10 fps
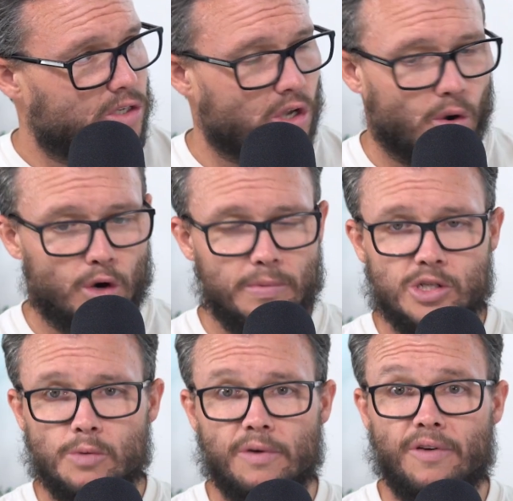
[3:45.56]
So it'll be
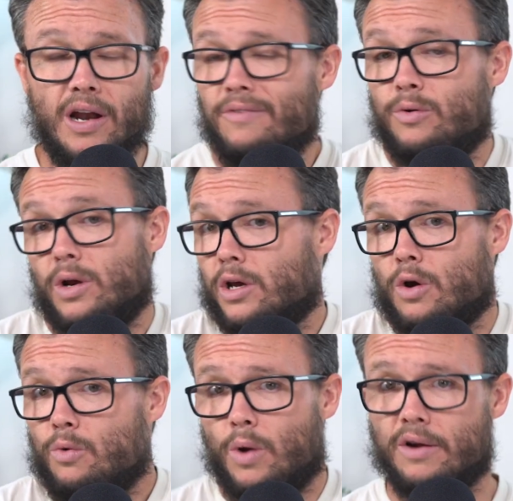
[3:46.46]
super fun. If you want to
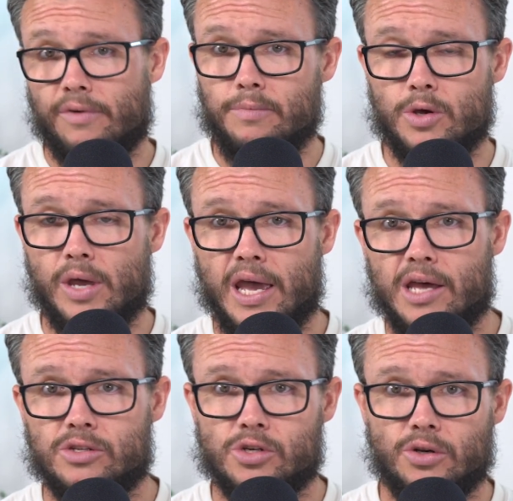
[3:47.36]
go to one of them, you
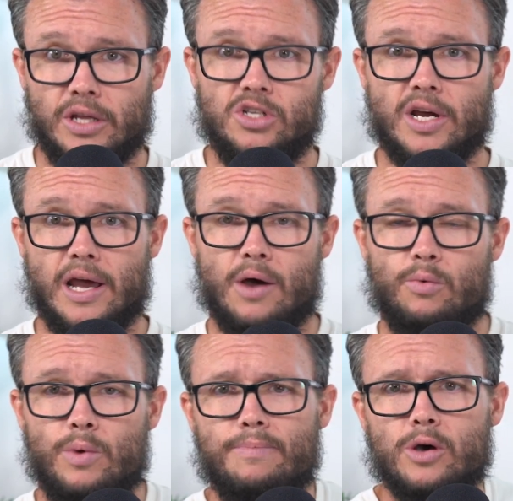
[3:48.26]
can certainly check
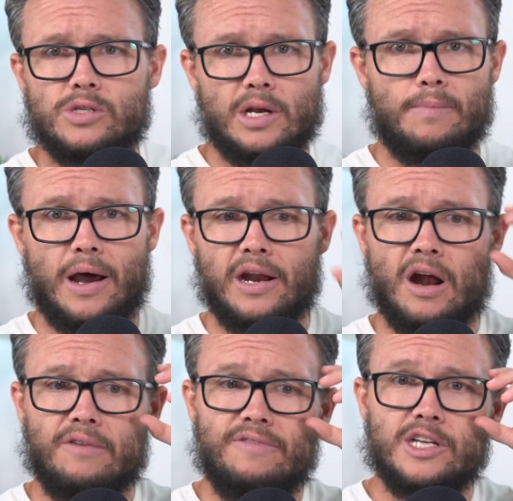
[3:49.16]
out. We posted about it
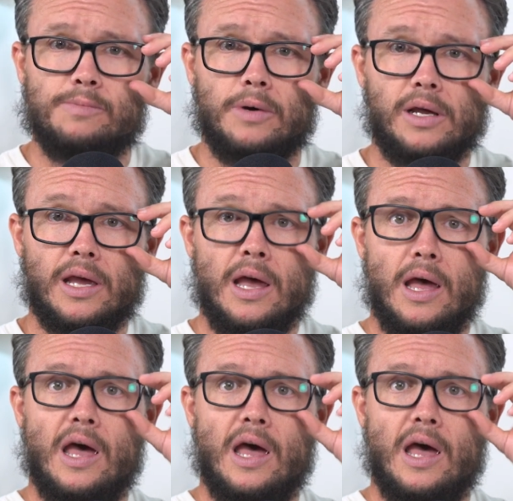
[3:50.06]
on Facebook.